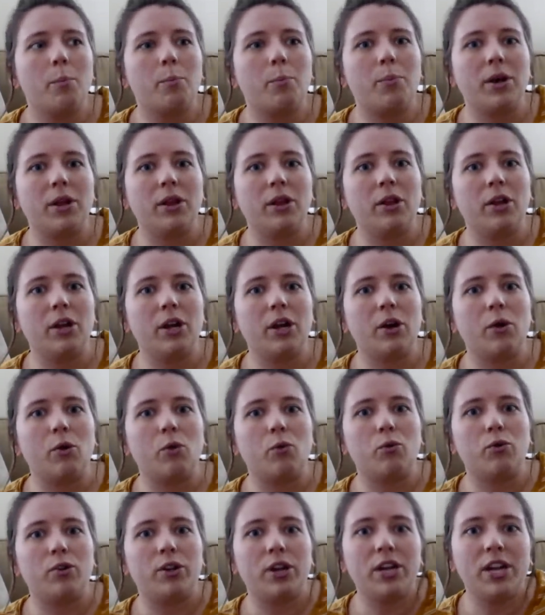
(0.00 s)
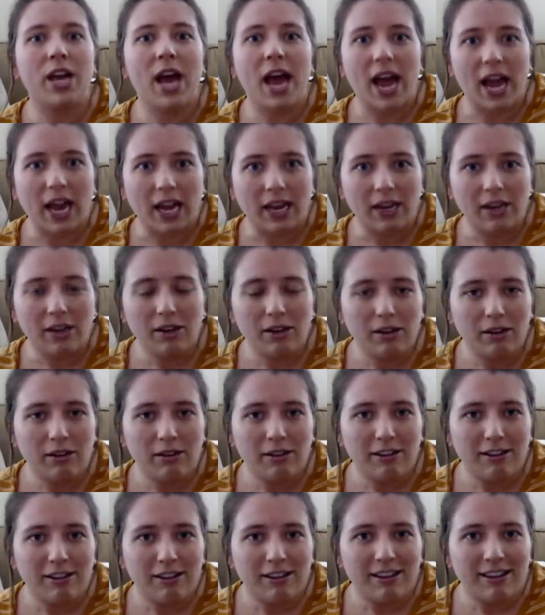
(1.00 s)
But today,
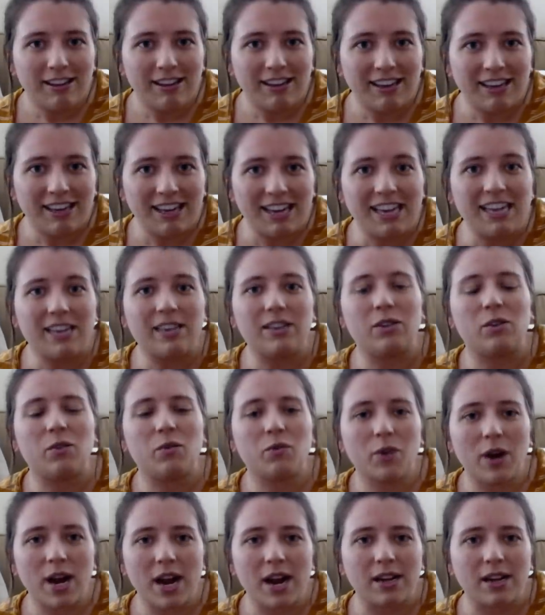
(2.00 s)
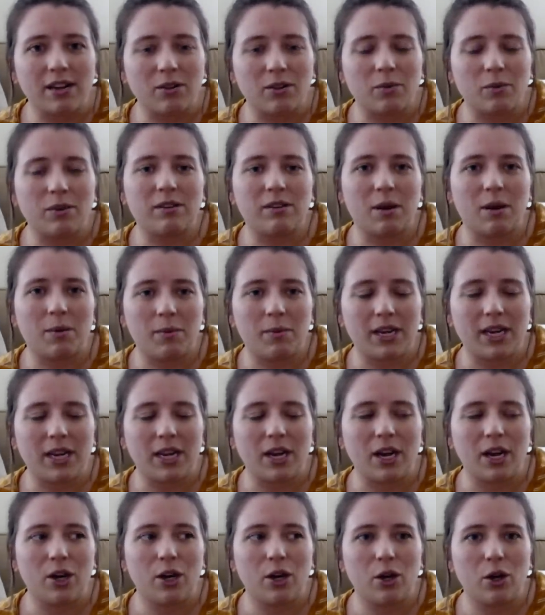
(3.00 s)
he is friends with
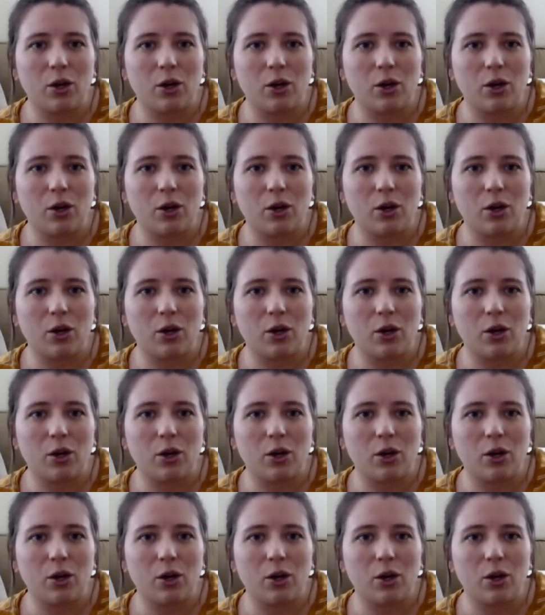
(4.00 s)
somebody